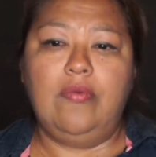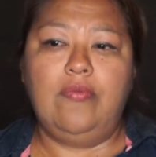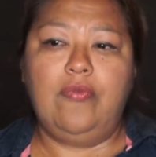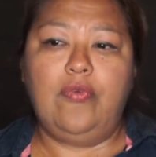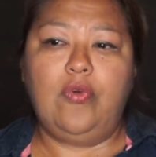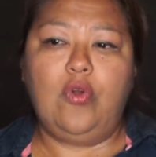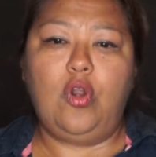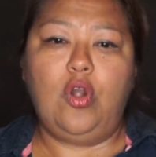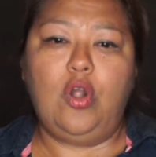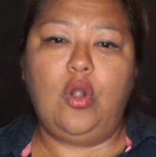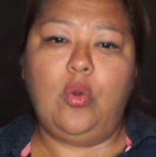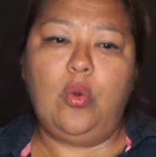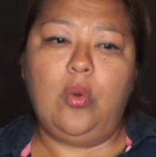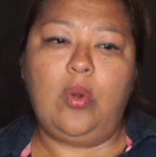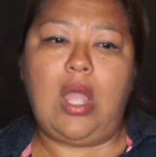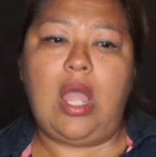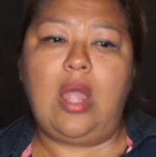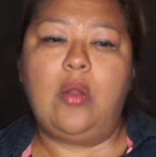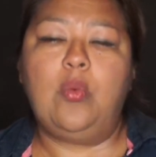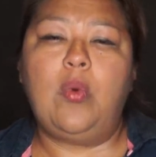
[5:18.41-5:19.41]
for
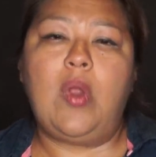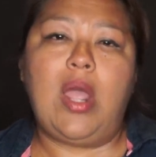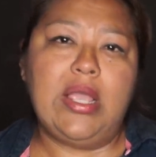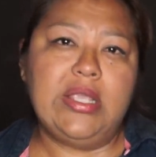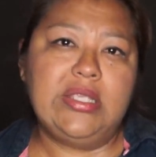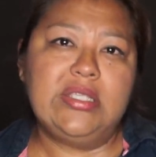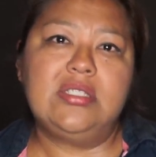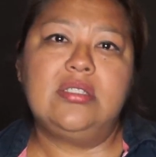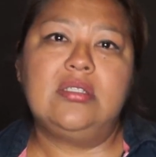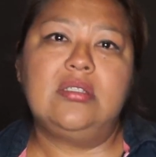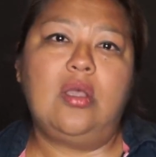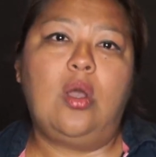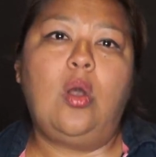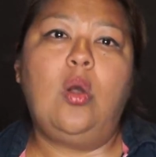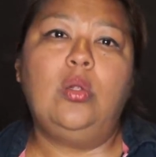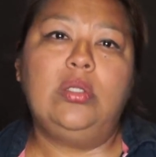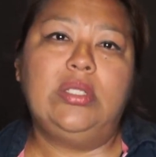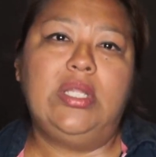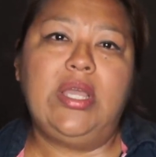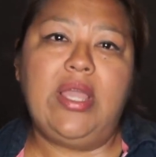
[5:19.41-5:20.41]
arise
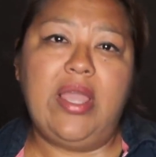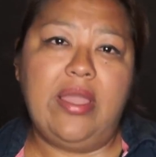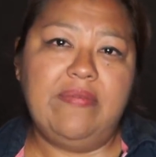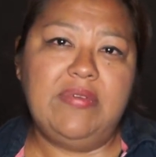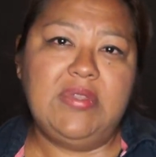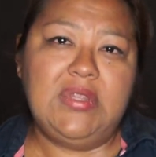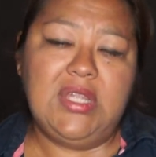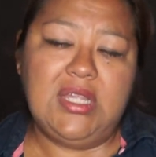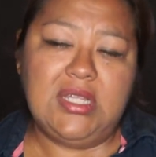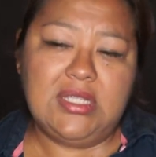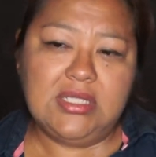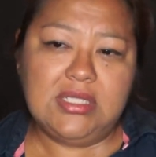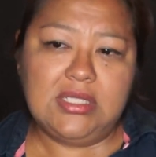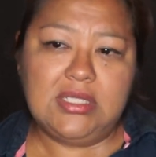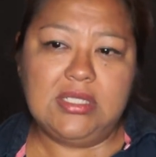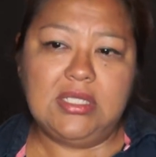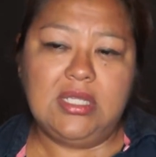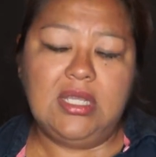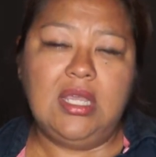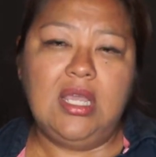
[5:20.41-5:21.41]
all the
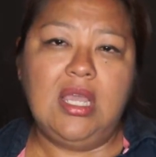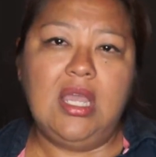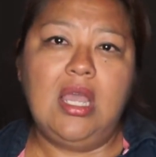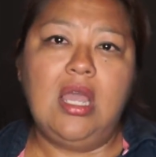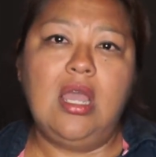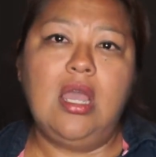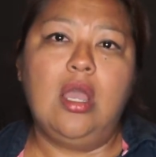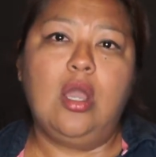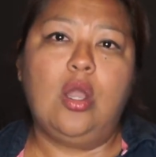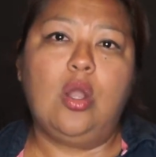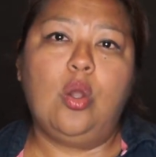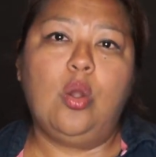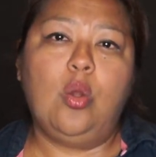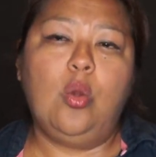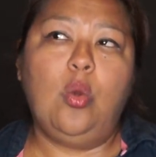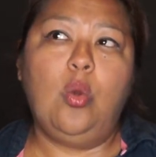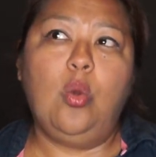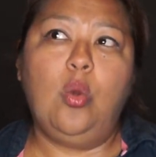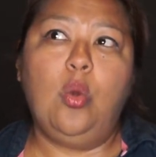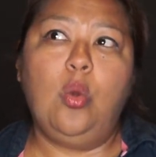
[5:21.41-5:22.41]
evidence
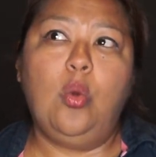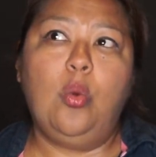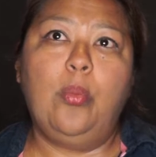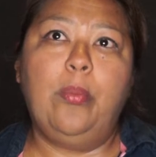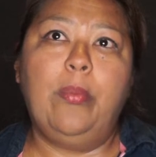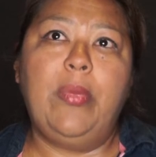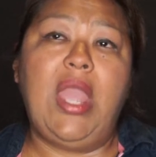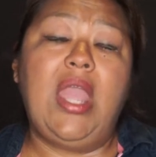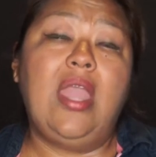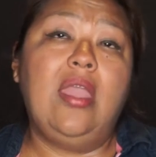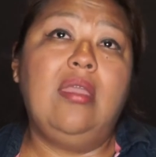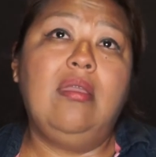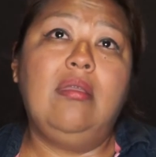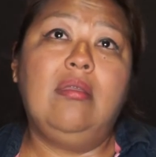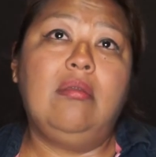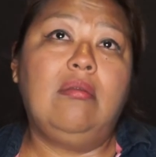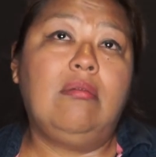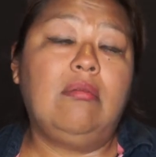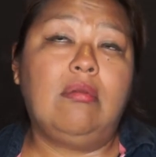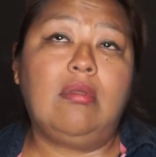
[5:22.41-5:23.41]
who may
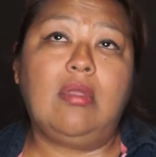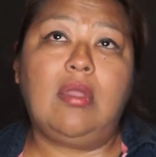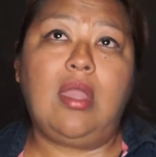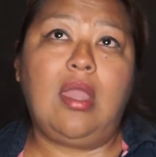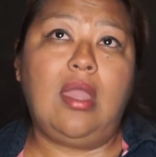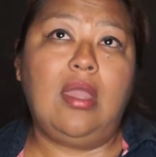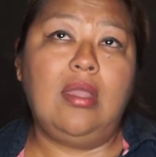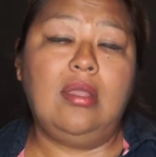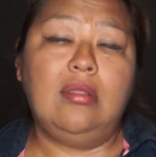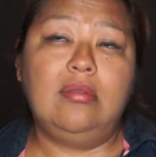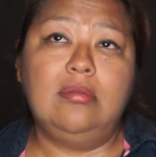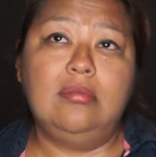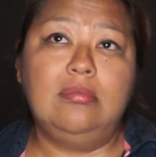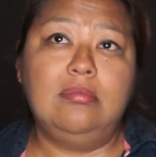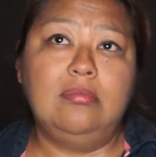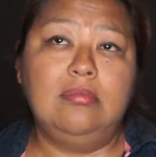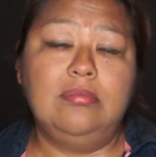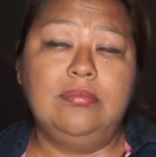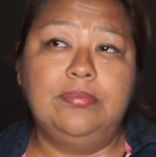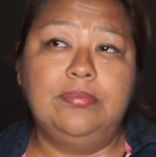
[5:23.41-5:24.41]
can